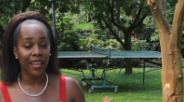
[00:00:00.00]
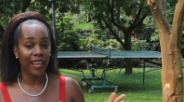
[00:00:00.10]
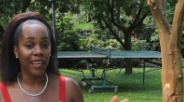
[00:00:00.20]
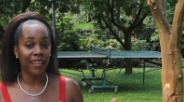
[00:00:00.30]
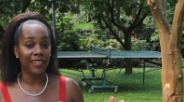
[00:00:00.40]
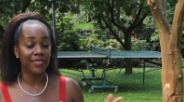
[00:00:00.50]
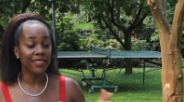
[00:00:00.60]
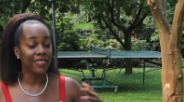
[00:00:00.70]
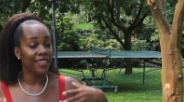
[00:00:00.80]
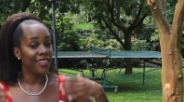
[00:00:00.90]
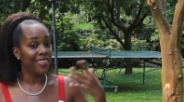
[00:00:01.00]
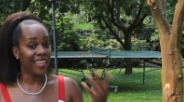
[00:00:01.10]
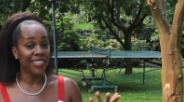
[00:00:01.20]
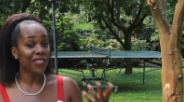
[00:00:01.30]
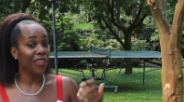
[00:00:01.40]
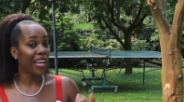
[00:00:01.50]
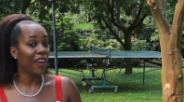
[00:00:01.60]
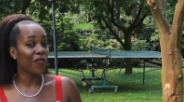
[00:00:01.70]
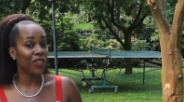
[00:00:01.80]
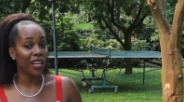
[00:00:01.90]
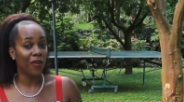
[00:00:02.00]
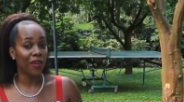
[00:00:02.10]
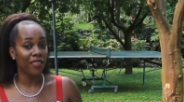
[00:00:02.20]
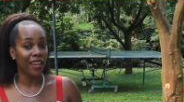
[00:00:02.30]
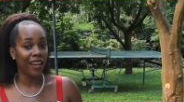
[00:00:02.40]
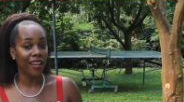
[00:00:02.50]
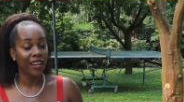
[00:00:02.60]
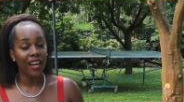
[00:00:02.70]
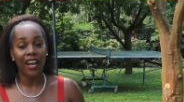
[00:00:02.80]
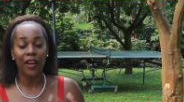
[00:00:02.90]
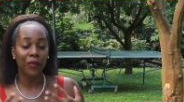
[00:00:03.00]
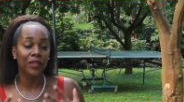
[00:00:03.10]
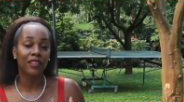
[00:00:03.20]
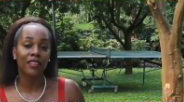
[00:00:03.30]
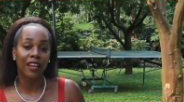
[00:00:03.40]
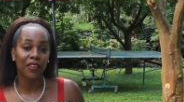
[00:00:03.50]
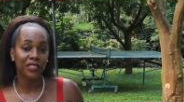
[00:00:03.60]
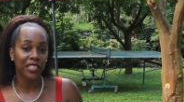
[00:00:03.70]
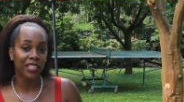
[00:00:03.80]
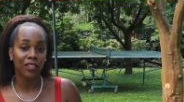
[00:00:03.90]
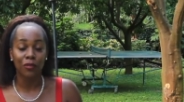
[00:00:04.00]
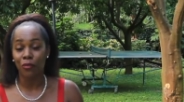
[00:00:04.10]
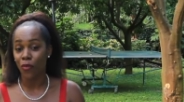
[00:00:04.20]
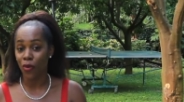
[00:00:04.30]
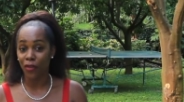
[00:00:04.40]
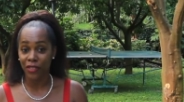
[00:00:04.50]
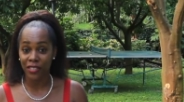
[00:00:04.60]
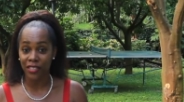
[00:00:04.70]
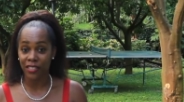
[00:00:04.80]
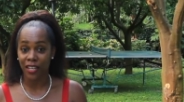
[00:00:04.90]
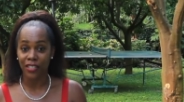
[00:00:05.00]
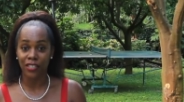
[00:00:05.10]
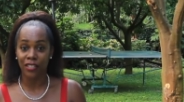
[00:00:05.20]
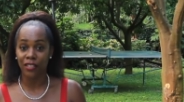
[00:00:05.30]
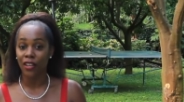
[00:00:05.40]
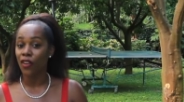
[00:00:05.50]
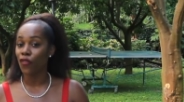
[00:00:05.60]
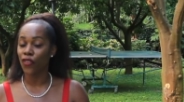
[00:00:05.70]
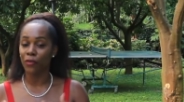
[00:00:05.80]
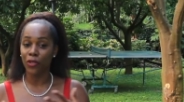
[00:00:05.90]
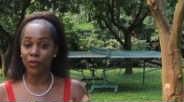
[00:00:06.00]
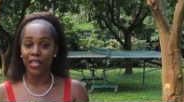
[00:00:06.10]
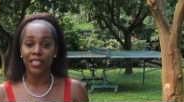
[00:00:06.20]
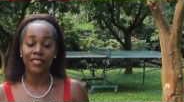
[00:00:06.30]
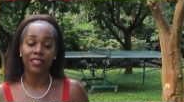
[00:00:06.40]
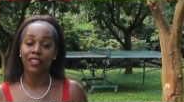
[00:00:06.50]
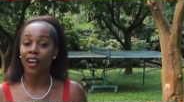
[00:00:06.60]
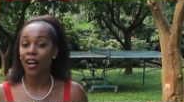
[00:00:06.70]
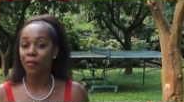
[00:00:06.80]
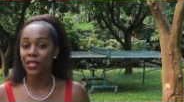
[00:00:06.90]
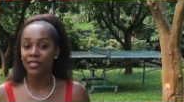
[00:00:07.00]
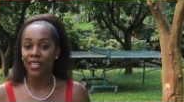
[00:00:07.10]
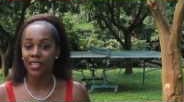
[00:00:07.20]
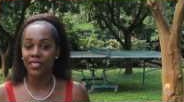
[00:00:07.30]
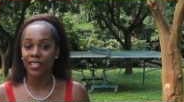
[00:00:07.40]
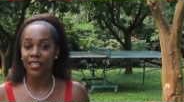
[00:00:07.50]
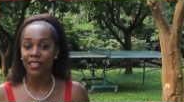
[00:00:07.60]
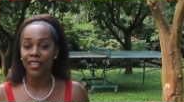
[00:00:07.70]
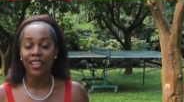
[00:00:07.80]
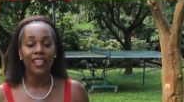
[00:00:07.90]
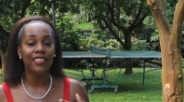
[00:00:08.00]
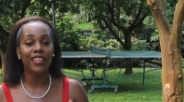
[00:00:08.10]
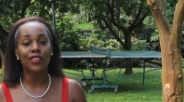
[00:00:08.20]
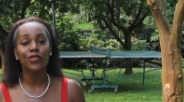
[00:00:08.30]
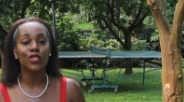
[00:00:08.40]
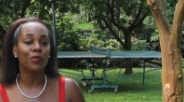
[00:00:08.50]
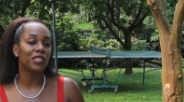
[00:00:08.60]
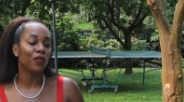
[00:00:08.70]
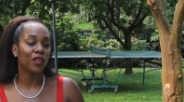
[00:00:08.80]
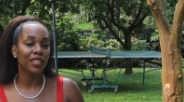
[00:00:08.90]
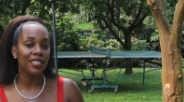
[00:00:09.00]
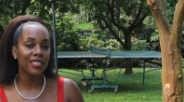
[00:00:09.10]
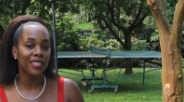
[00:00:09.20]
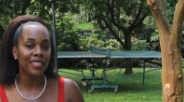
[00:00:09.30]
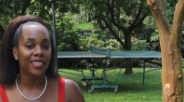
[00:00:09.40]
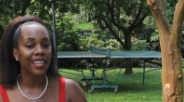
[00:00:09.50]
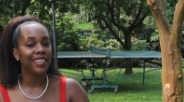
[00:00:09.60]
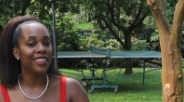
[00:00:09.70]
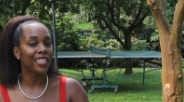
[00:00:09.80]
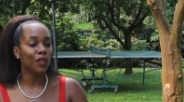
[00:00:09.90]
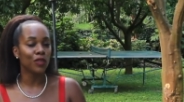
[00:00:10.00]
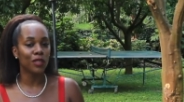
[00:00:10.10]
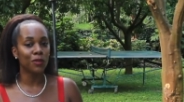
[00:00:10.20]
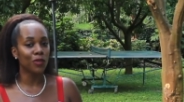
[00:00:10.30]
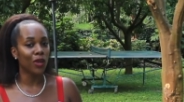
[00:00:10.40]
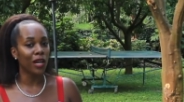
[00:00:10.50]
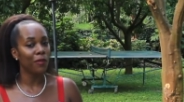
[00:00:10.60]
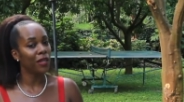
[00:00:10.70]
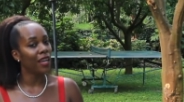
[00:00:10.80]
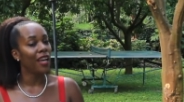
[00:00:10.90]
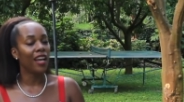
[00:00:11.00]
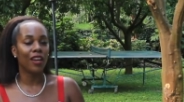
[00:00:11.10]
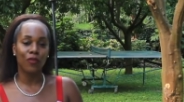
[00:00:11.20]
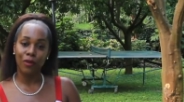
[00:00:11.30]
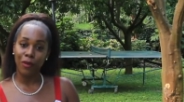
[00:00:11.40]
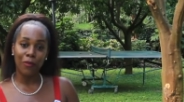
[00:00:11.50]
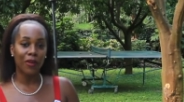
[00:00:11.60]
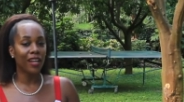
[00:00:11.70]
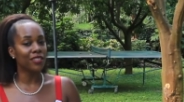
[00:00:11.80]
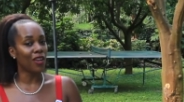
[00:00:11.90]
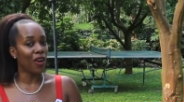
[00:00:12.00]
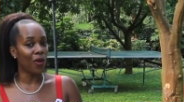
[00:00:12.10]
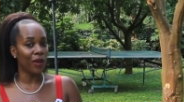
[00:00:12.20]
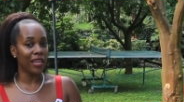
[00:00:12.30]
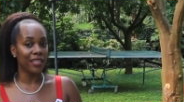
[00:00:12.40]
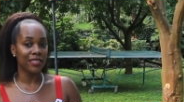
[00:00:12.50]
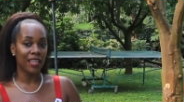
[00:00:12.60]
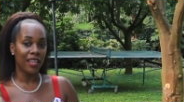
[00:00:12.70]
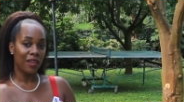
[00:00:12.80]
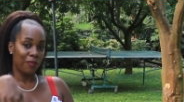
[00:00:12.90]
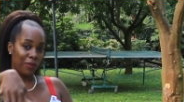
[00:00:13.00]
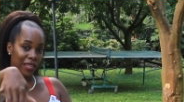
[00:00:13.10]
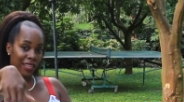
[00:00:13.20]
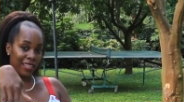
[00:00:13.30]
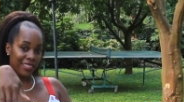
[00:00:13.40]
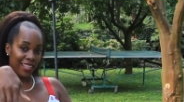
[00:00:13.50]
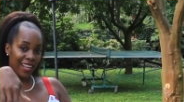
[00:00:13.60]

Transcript: And that's all I have for now on that. I would love to hear more of this discussion from you ladies in the comment section. Thank you so much for listening. Thanks for subscribing. And remember, as always, pinkies